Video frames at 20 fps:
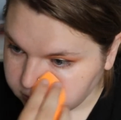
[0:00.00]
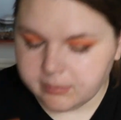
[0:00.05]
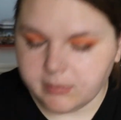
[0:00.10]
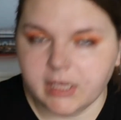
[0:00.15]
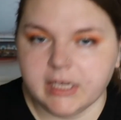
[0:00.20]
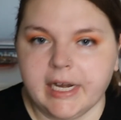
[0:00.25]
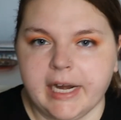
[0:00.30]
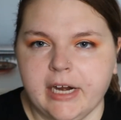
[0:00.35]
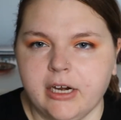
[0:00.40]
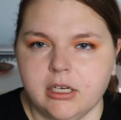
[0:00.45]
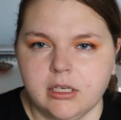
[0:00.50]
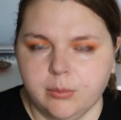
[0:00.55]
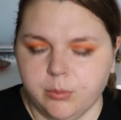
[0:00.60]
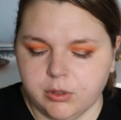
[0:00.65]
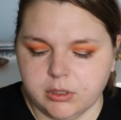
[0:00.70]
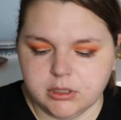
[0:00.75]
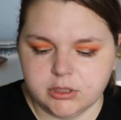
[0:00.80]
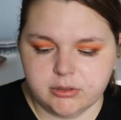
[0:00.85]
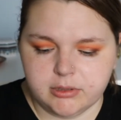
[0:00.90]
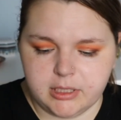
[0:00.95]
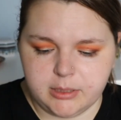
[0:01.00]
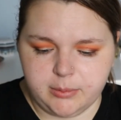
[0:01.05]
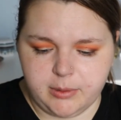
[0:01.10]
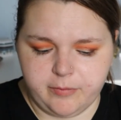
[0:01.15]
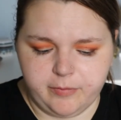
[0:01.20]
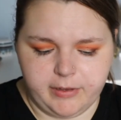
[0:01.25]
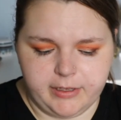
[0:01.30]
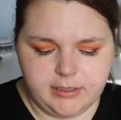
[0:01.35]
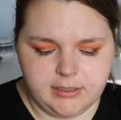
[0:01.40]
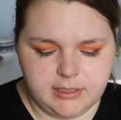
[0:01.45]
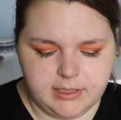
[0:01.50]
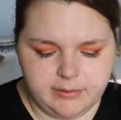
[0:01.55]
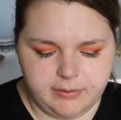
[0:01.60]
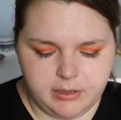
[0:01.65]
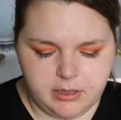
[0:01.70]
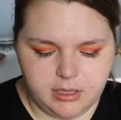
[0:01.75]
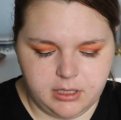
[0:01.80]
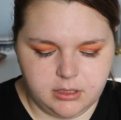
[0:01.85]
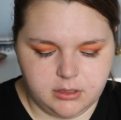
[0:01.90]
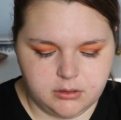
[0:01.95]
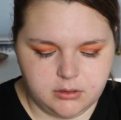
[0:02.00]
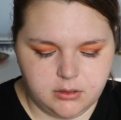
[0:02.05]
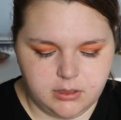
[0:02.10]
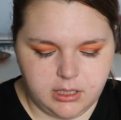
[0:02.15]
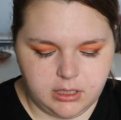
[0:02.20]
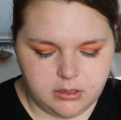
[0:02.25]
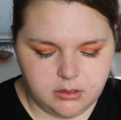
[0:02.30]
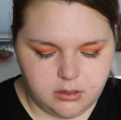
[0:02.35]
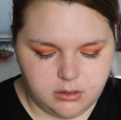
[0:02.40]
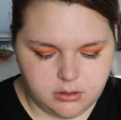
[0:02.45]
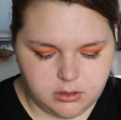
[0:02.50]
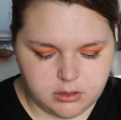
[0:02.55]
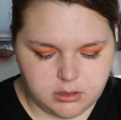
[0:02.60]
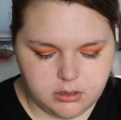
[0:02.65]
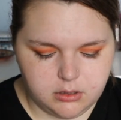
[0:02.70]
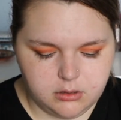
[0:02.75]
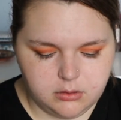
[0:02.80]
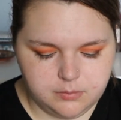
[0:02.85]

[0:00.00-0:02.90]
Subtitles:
And I already moisturized my face and everything, so that's all good.